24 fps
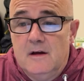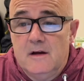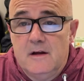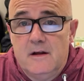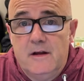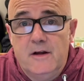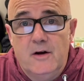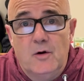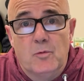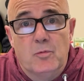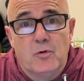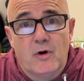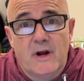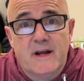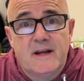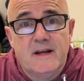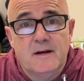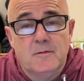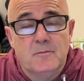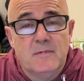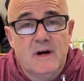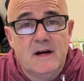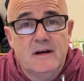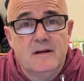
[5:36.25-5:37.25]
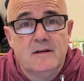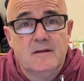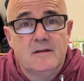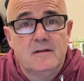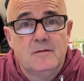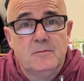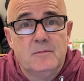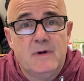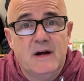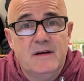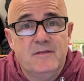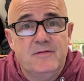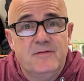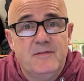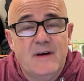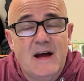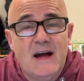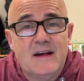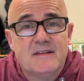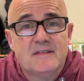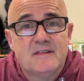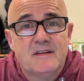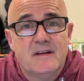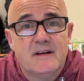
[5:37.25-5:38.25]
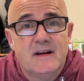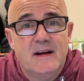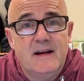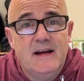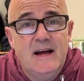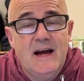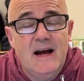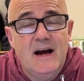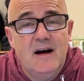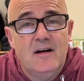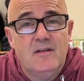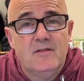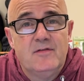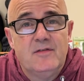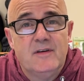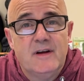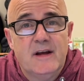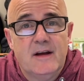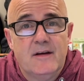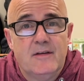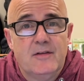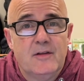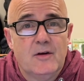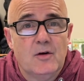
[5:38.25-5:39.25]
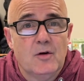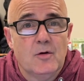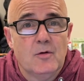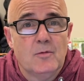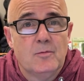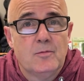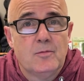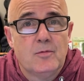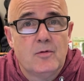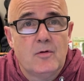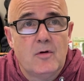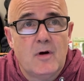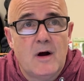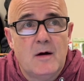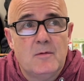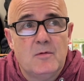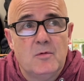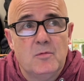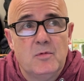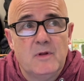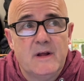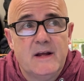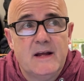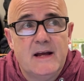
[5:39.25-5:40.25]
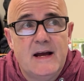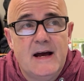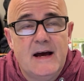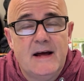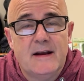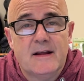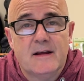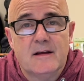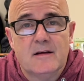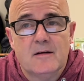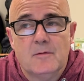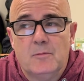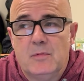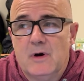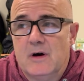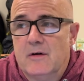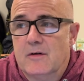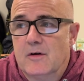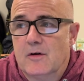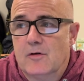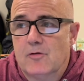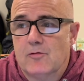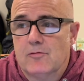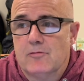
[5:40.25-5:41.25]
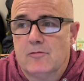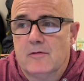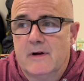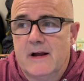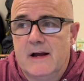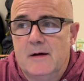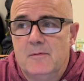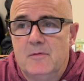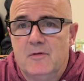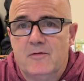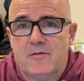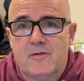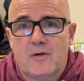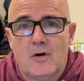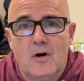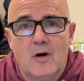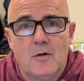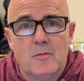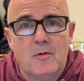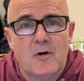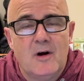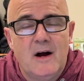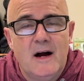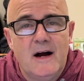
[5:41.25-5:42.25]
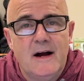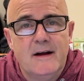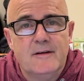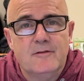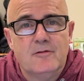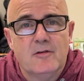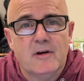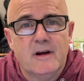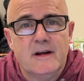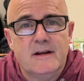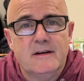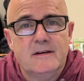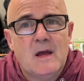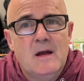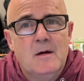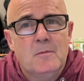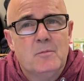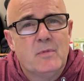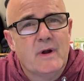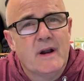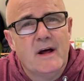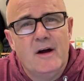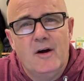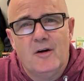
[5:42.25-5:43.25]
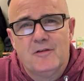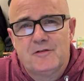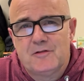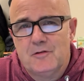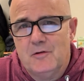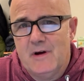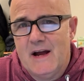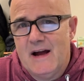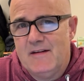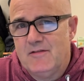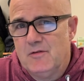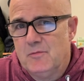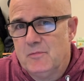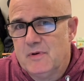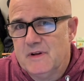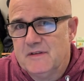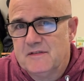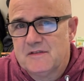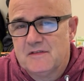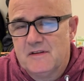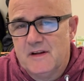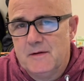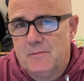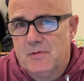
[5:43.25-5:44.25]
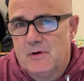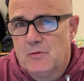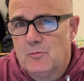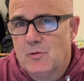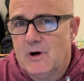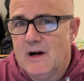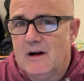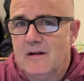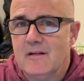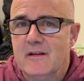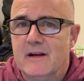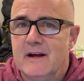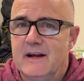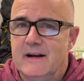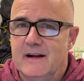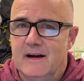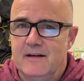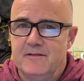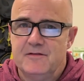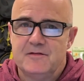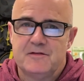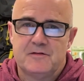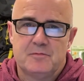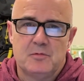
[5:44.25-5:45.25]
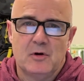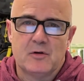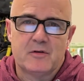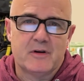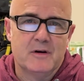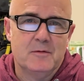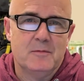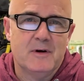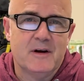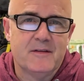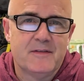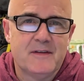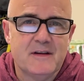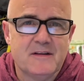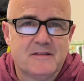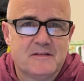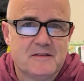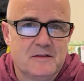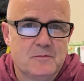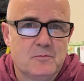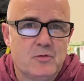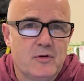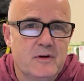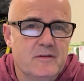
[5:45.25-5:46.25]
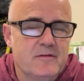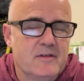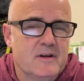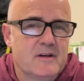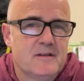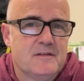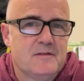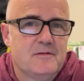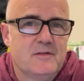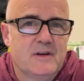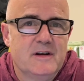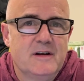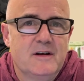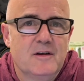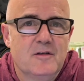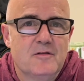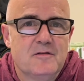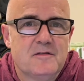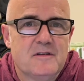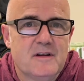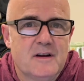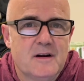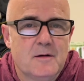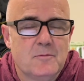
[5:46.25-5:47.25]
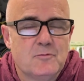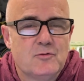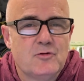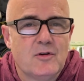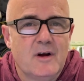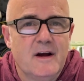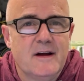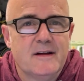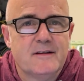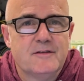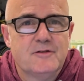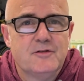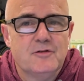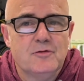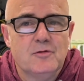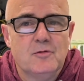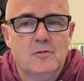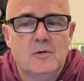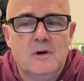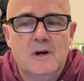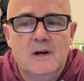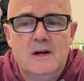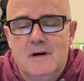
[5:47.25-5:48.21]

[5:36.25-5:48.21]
breaking my fast that I have, and they're probably adding about a gram of carbohydrate. But I also haven't been sleeping well, and I've spoken about this in previous videos that I'm trying to